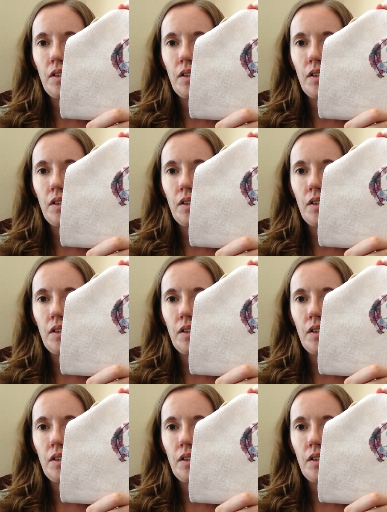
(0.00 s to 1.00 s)

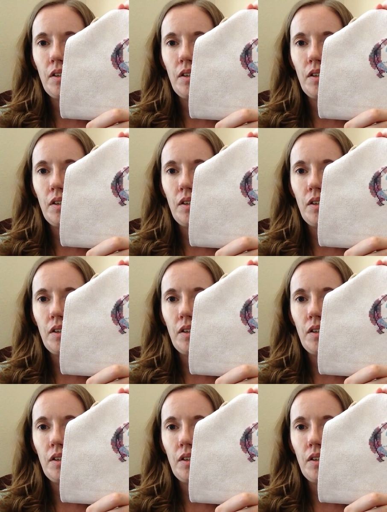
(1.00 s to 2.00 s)
(no one is talking)